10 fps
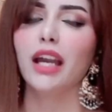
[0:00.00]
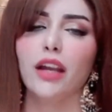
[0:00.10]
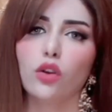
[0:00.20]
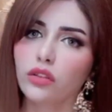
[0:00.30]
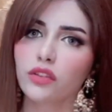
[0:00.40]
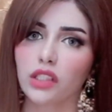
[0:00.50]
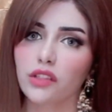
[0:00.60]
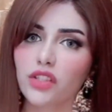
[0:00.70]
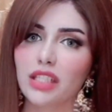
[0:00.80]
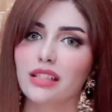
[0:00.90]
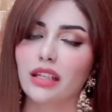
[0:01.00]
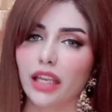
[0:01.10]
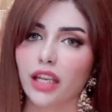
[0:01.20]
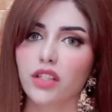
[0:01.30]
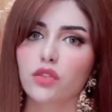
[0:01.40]
And also, if she's an
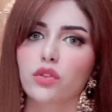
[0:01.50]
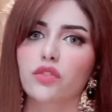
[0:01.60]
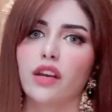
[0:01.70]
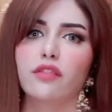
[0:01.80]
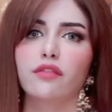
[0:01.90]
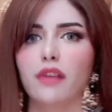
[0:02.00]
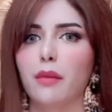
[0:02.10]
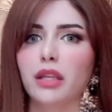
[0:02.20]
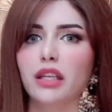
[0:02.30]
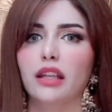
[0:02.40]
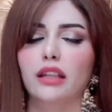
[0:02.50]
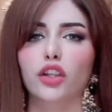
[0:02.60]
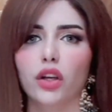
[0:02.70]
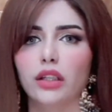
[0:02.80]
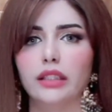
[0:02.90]
Aries who's very feminine and
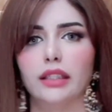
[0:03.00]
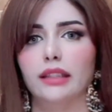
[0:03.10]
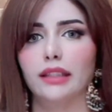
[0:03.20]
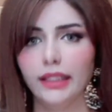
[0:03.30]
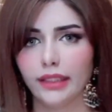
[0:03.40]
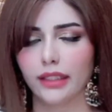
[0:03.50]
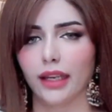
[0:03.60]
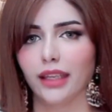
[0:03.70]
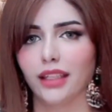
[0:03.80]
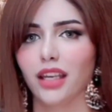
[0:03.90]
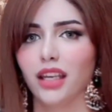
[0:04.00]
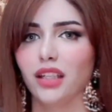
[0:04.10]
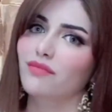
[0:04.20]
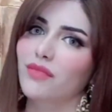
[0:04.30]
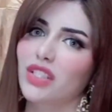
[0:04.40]
girly and ladylike,
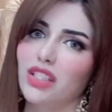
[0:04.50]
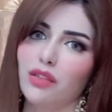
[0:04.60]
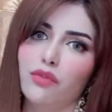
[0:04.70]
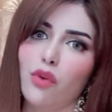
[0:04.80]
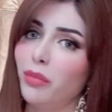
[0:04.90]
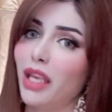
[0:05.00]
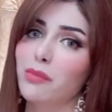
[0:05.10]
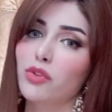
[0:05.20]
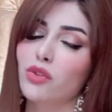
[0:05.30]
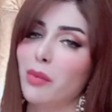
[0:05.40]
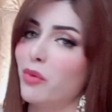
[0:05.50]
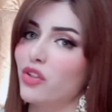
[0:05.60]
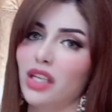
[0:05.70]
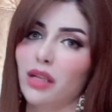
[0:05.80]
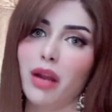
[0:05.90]
she won't be able to
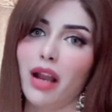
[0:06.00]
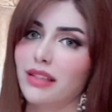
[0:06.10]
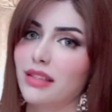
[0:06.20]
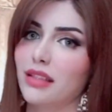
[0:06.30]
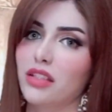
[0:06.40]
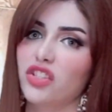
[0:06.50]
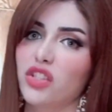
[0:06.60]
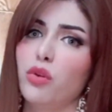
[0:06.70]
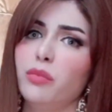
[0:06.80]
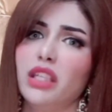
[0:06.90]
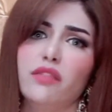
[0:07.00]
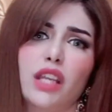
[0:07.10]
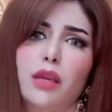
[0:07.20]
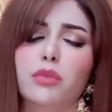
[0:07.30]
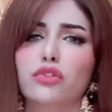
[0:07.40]
appreciate Pisces. She won't be even
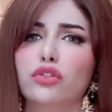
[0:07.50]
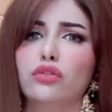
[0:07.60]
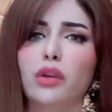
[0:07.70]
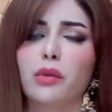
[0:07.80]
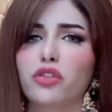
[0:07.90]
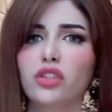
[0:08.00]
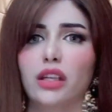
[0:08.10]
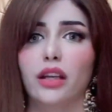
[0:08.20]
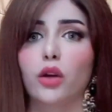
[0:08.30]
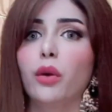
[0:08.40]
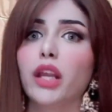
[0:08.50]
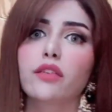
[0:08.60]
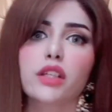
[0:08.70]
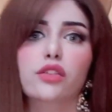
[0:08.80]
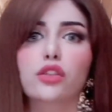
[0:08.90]
able to appreciate
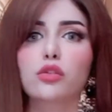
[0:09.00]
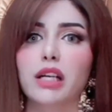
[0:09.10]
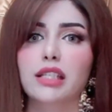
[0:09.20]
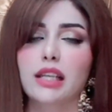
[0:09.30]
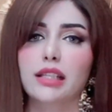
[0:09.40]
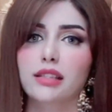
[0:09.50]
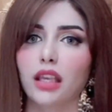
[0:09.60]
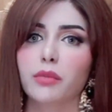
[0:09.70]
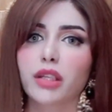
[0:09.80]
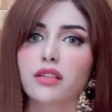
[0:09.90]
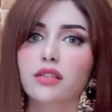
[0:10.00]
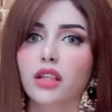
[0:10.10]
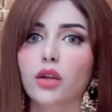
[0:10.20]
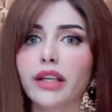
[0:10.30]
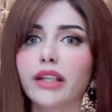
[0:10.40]
Aquarius too much, let's say, because
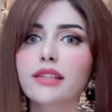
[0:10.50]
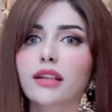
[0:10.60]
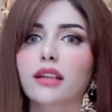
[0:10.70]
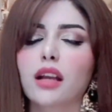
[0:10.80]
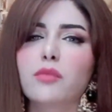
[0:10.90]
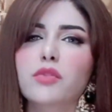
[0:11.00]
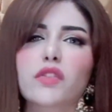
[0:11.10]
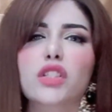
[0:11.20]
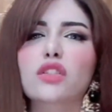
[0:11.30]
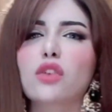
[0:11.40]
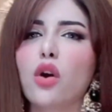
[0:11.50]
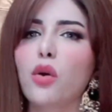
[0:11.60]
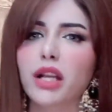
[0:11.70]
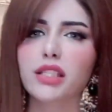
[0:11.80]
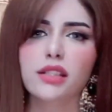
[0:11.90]
Aquarius then comes with so
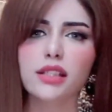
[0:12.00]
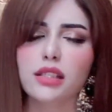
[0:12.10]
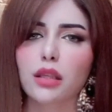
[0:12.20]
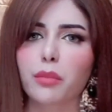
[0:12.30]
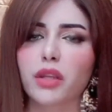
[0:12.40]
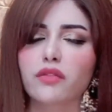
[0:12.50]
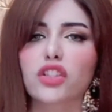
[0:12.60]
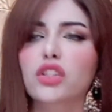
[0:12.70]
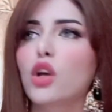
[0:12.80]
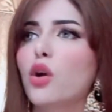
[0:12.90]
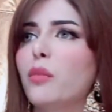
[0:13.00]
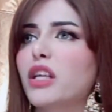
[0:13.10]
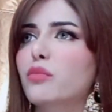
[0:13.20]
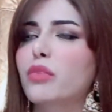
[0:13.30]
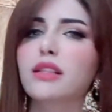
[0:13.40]
much discipline, with so
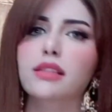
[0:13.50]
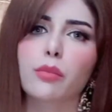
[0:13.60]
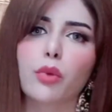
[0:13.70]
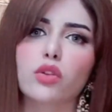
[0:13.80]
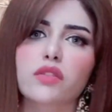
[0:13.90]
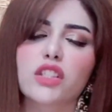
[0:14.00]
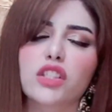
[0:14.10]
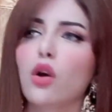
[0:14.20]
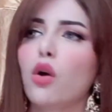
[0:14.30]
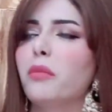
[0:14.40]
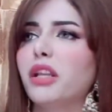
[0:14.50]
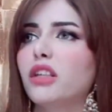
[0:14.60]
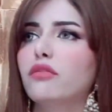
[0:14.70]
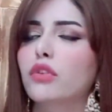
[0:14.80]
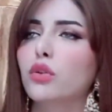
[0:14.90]
much principles, with so
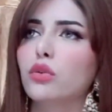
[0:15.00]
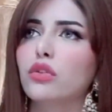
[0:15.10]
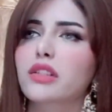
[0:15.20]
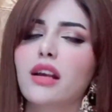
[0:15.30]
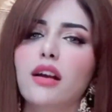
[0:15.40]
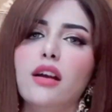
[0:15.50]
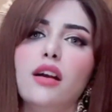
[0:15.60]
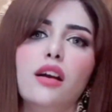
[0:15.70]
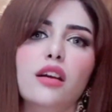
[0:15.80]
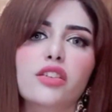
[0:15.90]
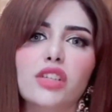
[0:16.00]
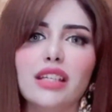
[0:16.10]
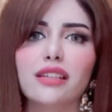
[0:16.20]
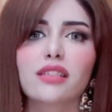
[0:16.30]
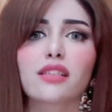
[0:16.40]
many rules.
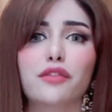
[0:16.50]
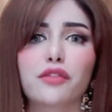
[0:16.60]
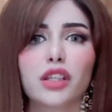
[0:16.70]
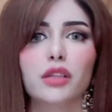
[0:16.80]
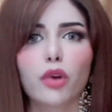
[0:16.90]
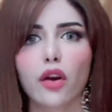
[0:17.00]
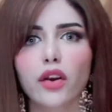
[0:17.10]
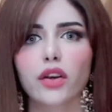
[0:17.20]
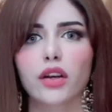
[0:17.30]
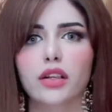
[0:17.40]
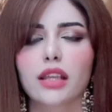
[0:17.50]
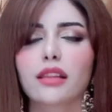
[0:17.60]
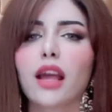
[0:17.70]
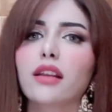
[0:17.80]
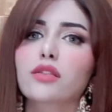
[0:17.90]
She is a free bird, and
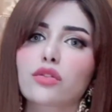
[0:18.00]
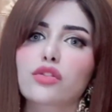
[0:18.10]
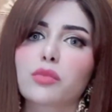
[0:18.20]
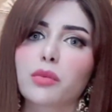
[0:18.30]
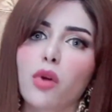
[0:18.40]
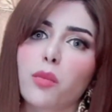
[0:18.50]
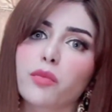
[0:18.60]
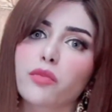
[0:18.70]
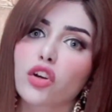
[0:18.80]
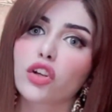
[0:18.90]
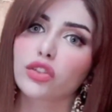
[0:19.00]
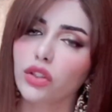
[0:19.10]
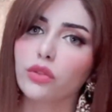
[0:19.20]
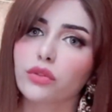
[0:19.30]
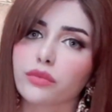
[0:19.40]
that is going to be a problem for her
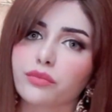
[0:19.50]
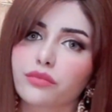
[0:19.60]
too.